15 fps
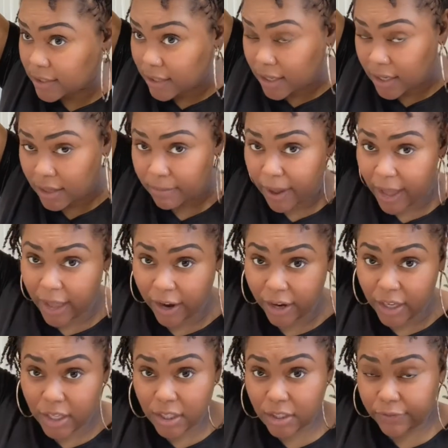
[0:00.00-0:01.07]
My hair
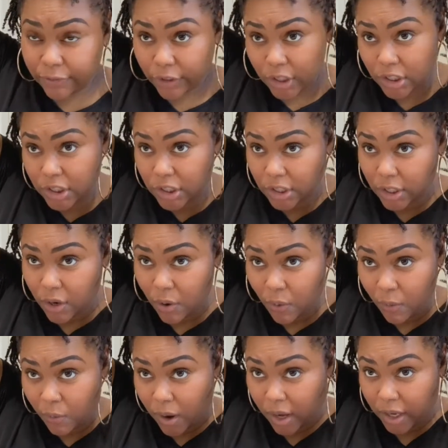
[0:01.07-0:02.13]
is freshly
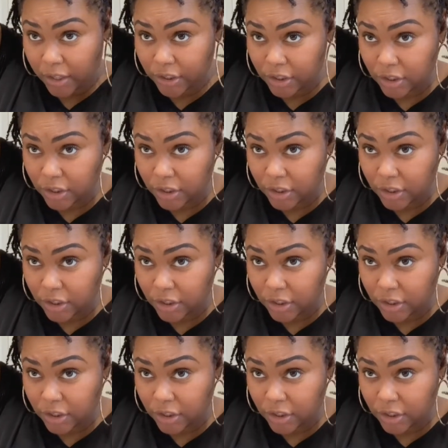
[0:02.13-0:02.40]
washed